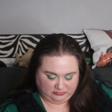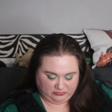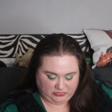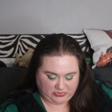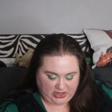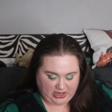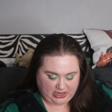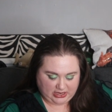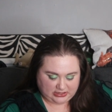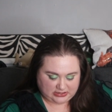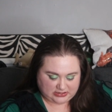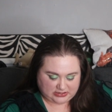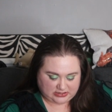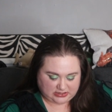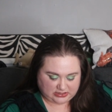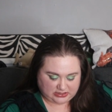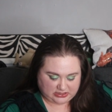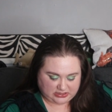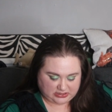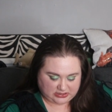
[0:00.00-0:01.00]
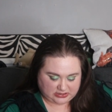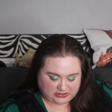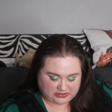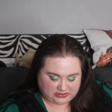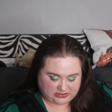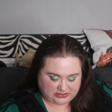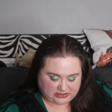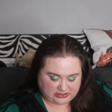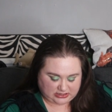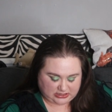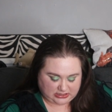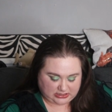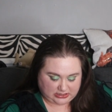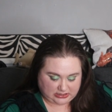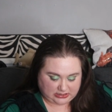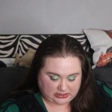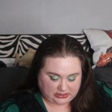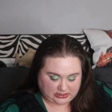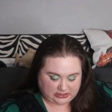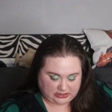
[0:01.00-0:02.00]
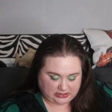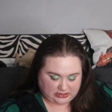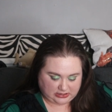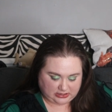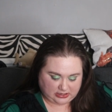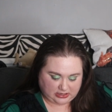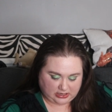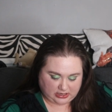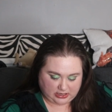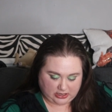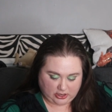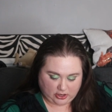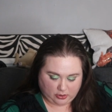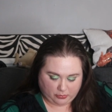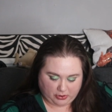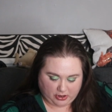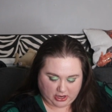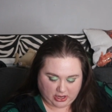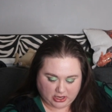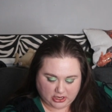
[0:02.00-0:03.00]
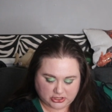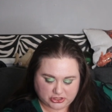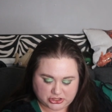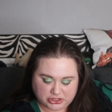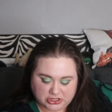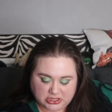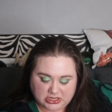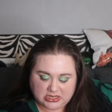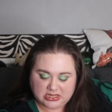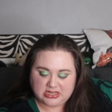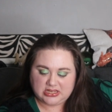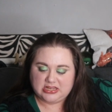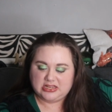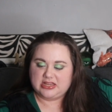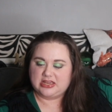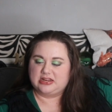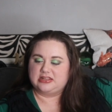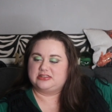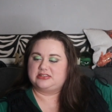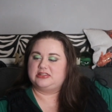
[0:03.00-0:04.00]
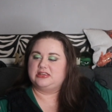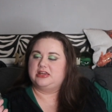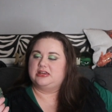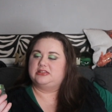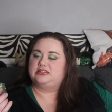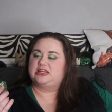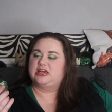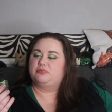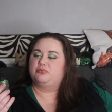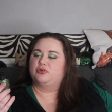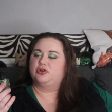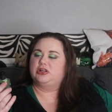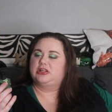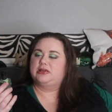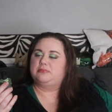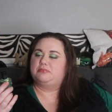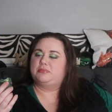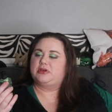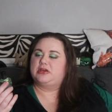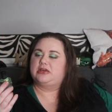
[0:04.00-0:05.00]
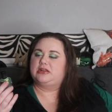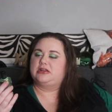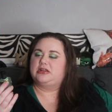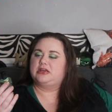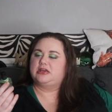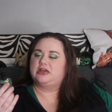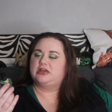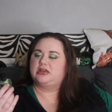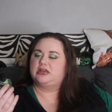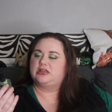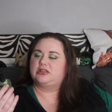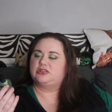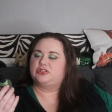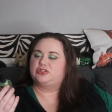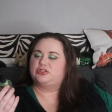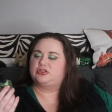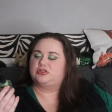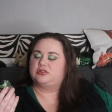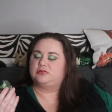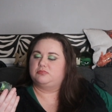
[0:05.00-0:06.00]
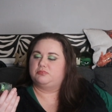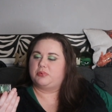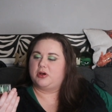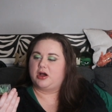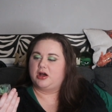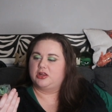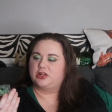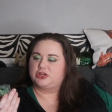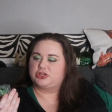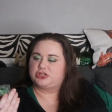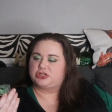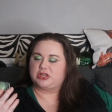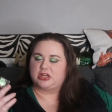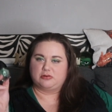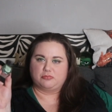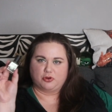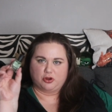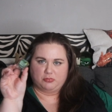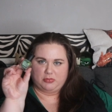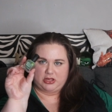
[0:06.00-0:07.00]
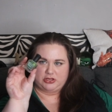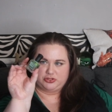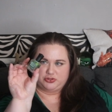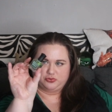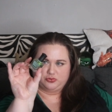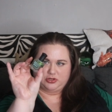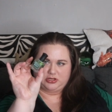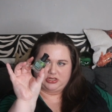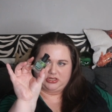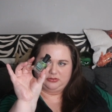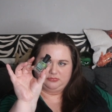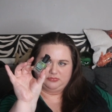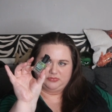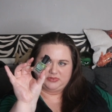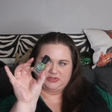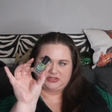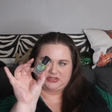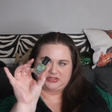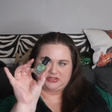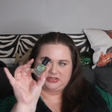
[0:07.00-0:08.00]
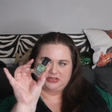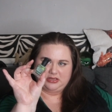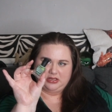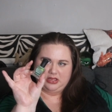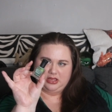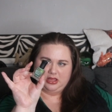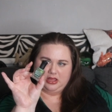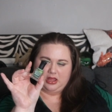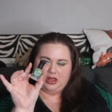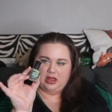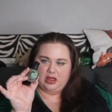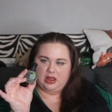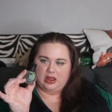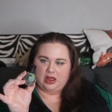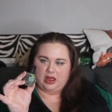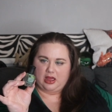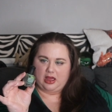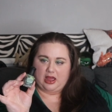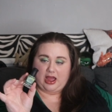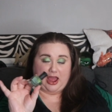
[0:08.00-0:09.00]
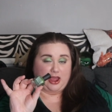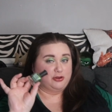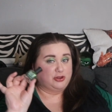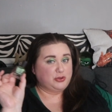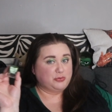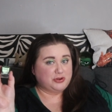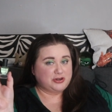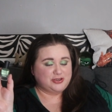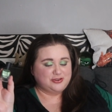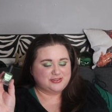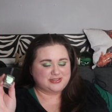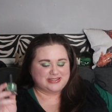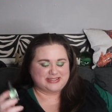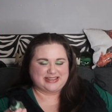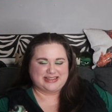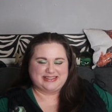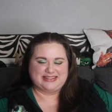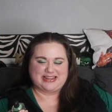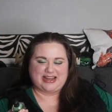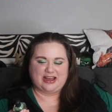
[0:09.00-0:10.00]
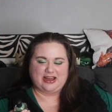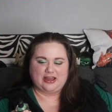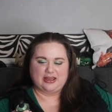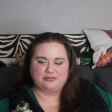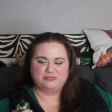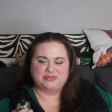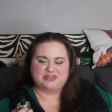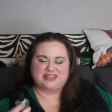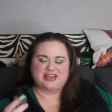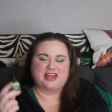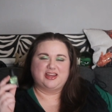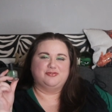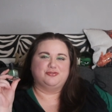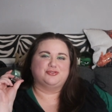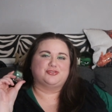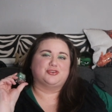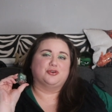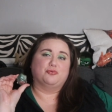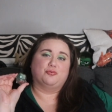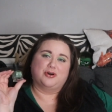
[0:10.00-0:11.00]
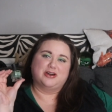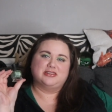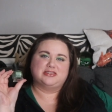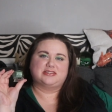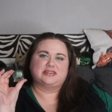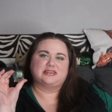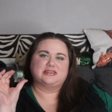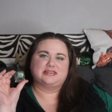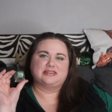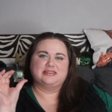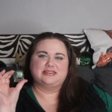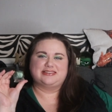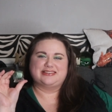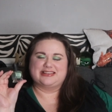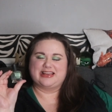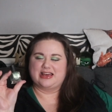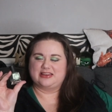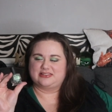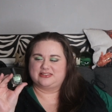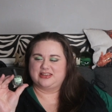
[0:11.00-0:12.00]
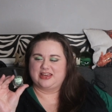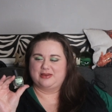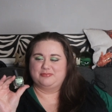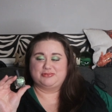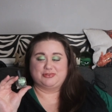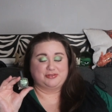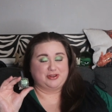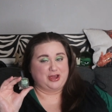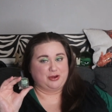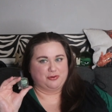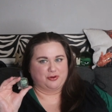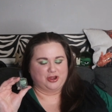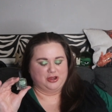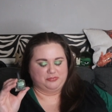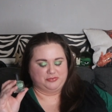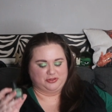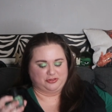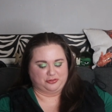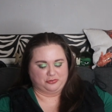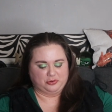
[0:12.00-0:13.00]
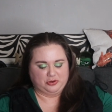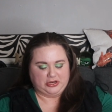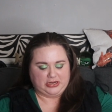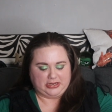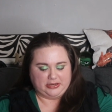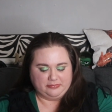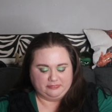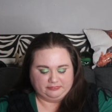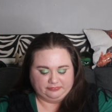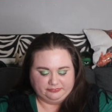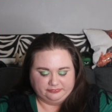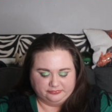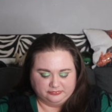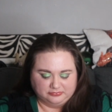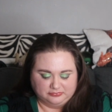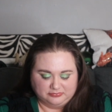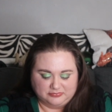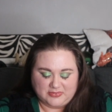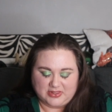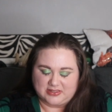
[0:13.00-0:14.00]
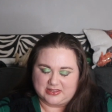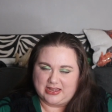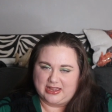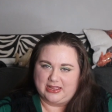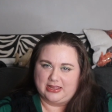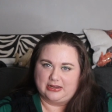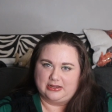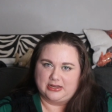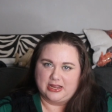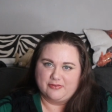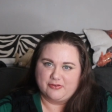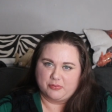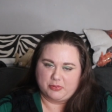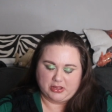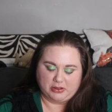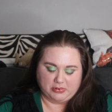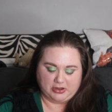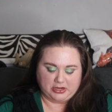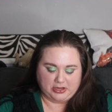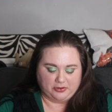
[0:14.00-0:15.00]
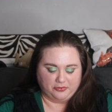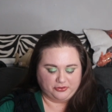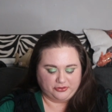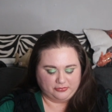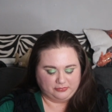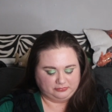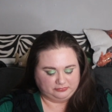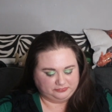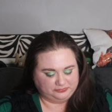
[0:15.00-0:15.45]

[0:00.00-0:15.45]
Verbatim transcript: Next is the uh, nail polish. It is the Deborah Lippmann polish in Mermaid Dreams. Uh, I only want to use it ten times. I've used it once since last time, so now we're up to three, because I never paint my nails.